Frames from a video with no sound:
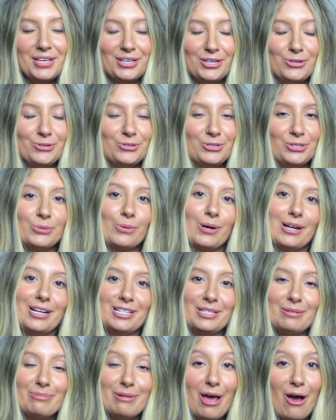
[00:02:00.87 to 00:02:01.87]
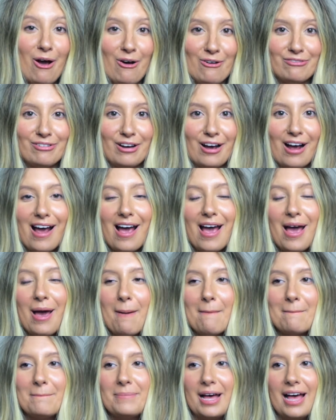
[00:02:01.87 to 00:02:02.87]
You just want it to be over.
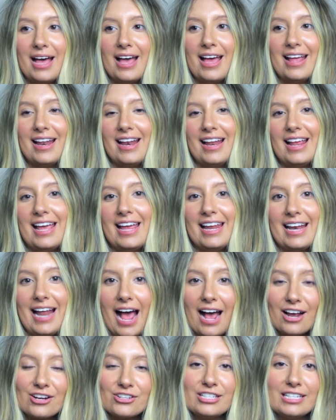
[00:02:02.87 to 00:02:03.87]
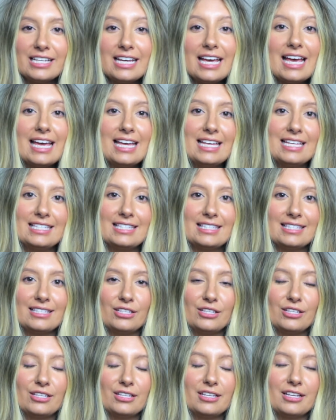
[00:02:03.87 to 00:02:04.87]
But it actually is
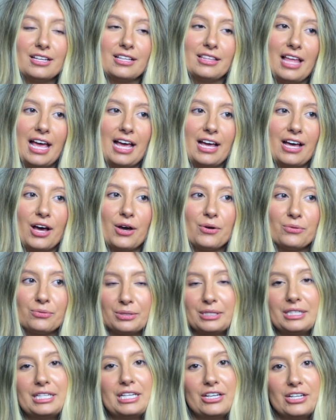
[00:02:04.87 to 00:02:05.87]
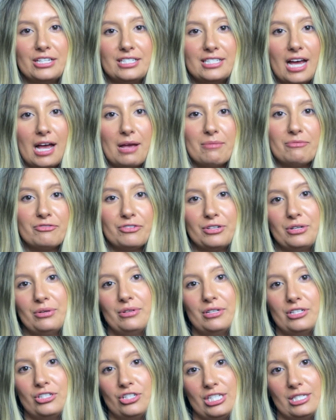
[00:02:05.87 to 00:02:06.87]
like a really good time for you
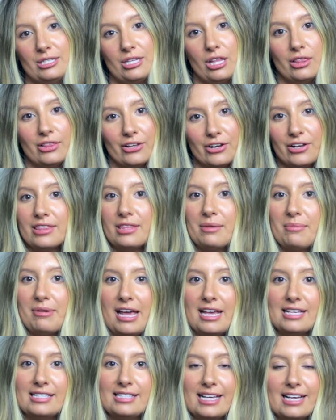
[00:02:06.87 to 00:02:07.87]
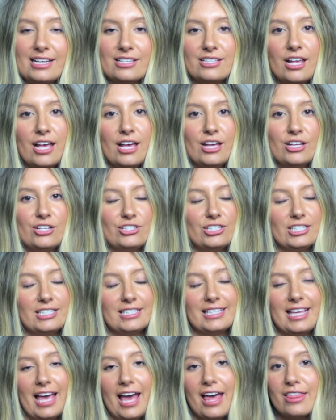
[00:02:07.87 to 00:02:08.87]
to just learn the basics,
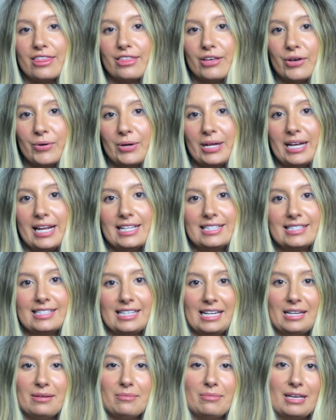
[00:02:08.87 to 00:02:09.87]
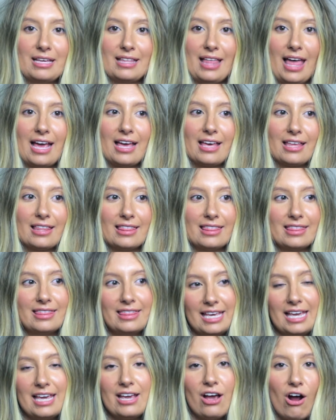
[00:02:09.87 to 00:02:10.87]
just get through it. It's going to be like
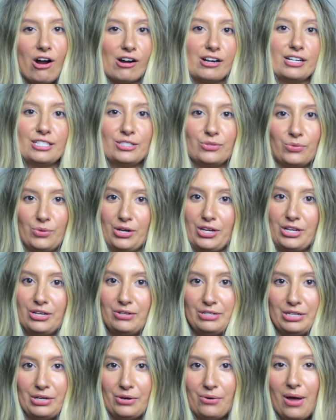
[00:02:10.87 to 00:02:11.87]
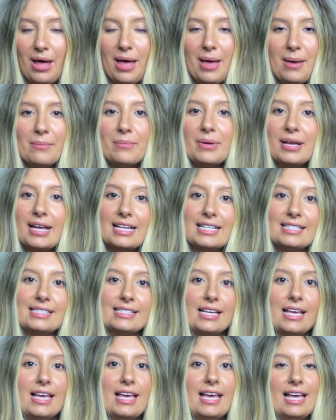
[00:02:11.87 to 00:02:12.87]
the hardest work you do because
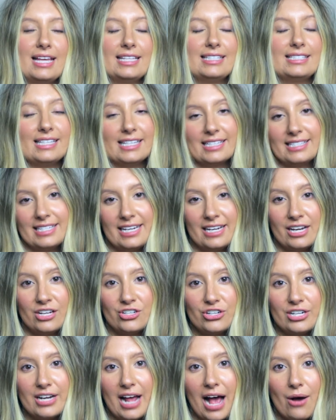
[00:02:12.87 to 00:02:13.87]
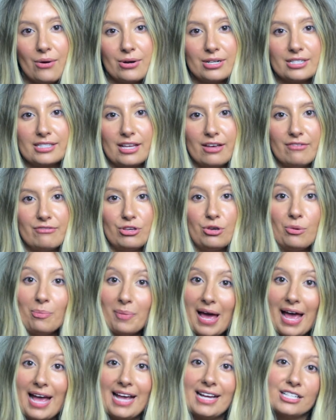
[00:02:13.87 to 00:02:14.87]
it's 1,600 hours of you
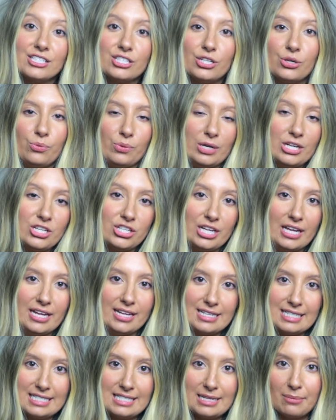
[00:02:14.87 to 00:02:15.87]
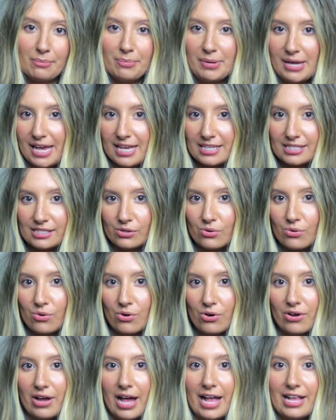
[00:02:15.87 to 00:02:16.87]
paying tuition to be at
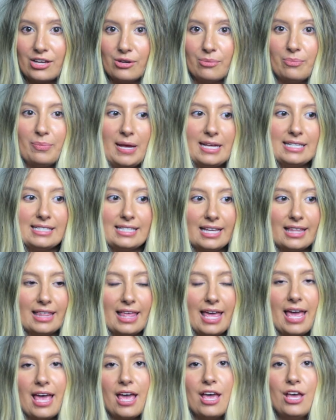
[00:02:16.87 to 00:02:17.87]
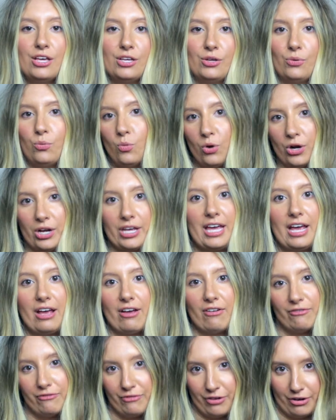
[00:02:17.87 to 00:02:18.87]
school, and you're basically
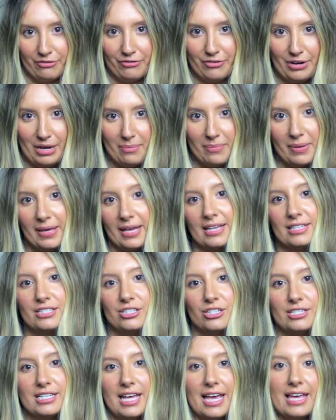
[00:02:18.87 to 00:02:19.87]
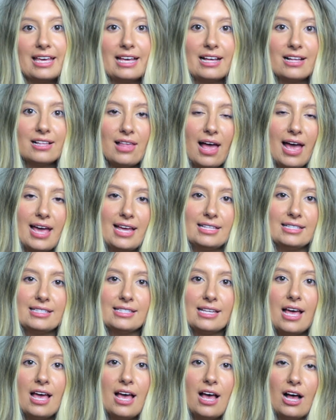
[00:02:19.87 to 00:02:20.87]
working for free because you're taking clients
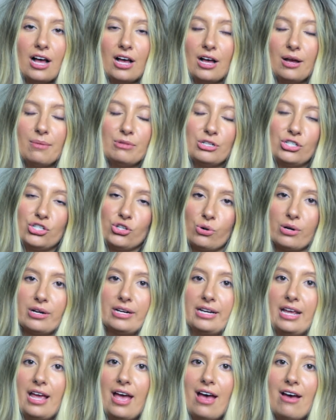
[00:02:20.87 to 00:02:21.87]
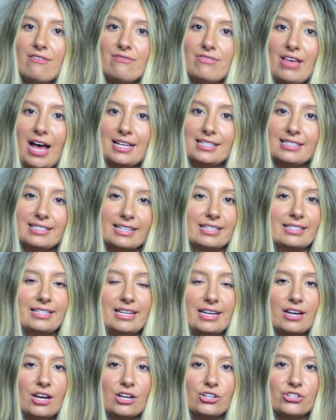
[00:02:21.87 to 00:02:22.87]
a majority of that
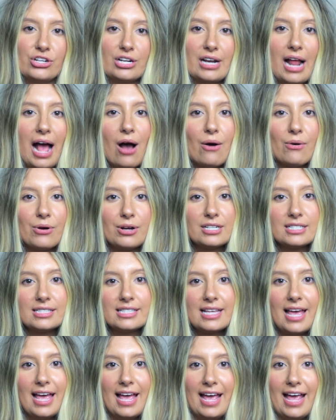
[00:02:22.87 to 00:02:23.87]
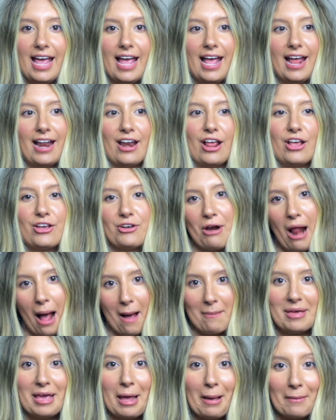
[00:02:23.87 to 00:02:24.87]
1,600 hours and you're
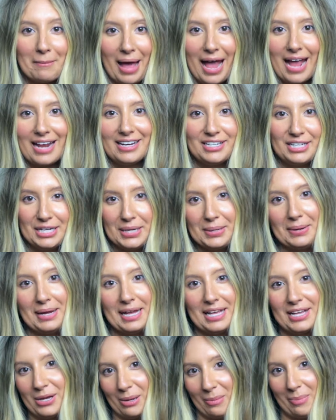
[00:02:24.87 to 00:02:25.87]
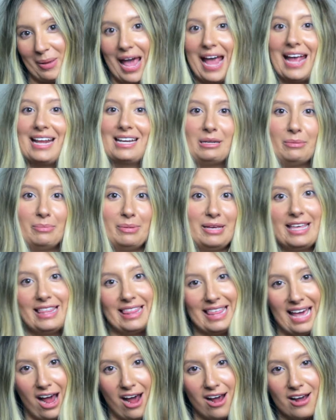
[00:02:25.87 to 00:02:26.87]
not being paid to do it. You're paying to be
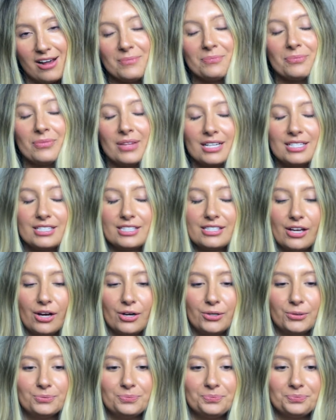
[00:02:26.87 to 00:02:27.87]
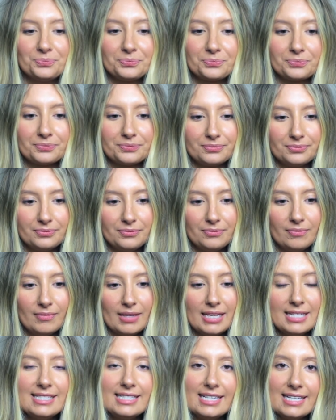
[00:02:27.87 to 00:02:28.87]
there. So
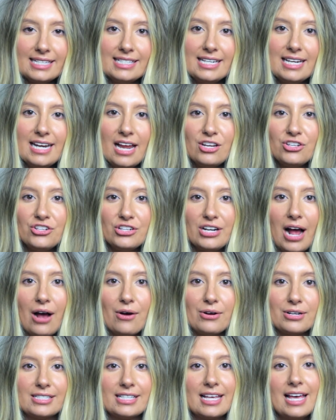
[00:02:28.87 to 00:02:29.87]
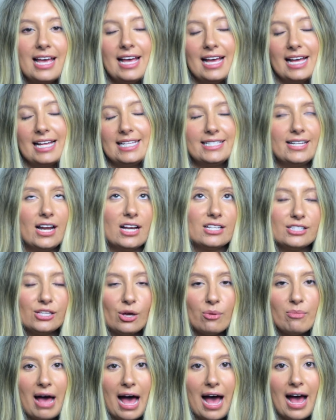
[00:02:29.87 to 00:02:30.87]
1,600 hours, it's not
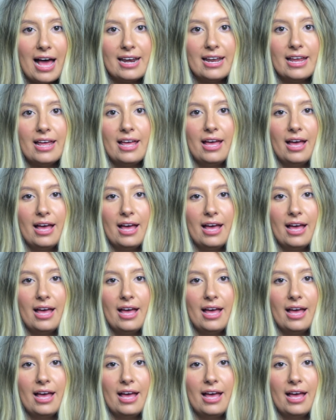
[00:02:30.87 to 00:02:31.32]
so bad.